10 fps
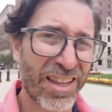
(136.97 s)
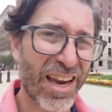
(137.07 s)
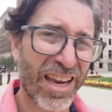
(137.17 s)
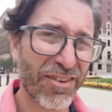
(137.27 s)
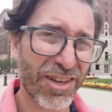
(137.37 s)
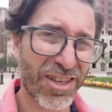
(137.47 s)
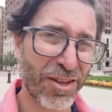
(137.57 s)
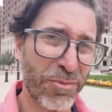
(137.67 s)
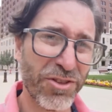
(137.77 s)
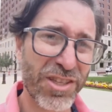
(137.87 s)
then give it
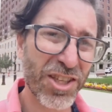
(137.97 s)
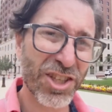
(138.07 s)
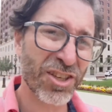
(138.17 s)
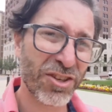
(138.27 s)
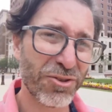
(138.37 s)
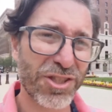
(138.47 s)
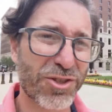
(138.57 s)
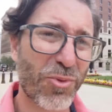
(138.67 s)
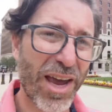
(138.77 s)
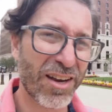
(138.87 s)
to the musician who's
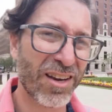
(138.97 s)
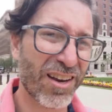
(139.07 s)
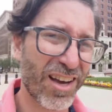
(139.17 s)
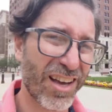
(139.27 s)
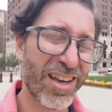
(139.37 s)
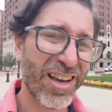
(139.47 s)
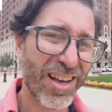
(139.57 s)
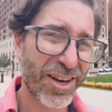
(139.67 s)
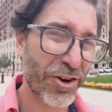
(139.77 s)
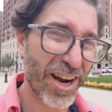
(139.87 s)
sweating uh,
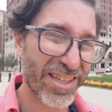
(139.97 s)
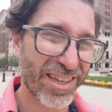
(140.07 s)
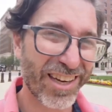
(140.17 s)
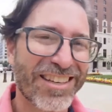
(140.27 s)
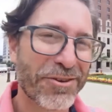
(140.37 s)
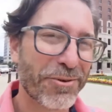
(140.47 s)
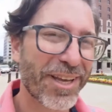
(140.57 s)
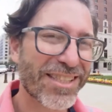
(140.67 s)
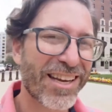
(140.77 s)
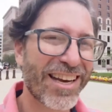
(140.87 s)
crazy. Well,
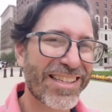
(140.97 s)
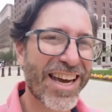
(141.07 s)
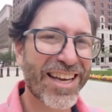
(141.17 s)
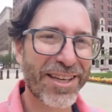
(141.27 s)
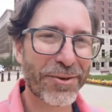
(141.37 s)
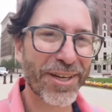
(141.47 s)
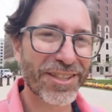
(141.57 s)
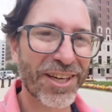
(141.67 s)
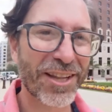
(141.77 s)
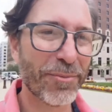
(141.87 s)
that's not exactly
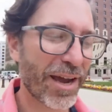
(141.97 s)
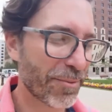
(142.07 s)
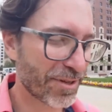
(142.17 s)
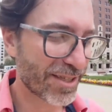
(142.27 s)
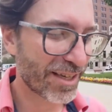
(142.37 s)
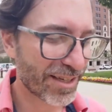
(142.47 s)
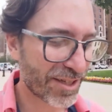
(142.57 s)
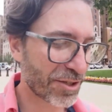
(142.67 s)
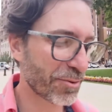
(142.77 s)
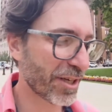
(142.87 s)
what John the Baptist says.
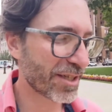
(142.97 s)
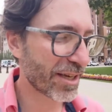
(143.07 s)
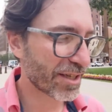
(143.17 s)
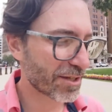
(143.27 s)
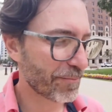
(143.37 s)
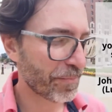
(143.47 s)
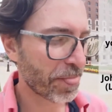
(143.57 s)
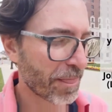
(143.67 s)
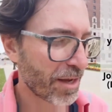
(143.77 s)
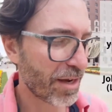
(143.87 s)
Here's what he says.
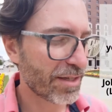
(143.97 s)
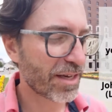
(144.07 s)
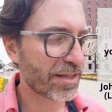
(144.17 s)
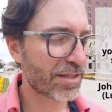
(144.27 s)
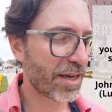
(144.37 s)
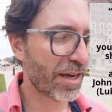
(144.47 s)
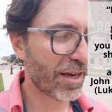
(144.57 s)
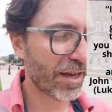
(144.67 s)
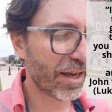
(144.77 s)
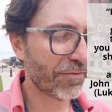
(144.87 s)
He says,
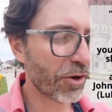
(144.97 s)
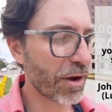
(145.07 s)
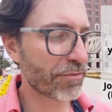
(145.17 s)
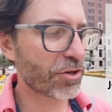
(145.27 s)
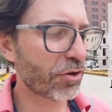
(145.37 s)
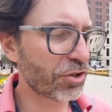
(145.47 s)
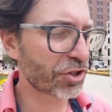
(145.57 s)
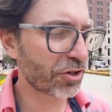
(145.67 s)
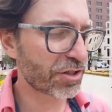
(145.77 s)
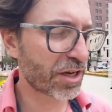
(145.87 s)
uh, If you have two
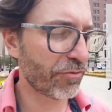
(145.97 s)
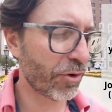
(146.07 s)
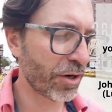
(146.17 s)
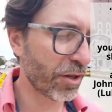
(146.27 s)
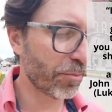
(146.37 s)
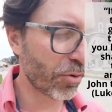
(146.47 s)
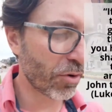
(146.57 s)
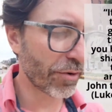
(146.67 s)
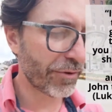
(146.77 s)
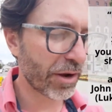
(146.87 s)
shirts, give one to the
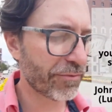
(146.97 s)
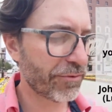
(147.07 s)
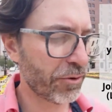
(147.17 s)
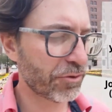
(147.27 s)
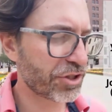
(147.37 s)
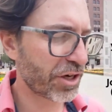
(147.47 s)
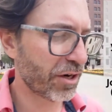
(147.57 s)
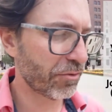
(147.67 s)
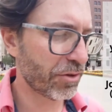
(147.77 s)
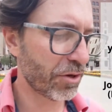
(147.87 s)
poor. If you have food,
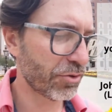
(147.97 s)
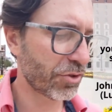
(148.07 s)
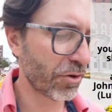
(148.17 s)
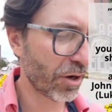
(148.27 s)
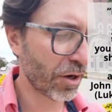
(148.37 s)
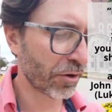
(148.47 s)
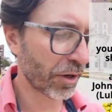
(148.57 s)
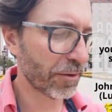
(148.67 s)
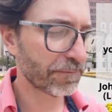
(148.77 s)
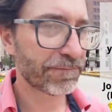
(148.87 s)
share it with those who are hungry.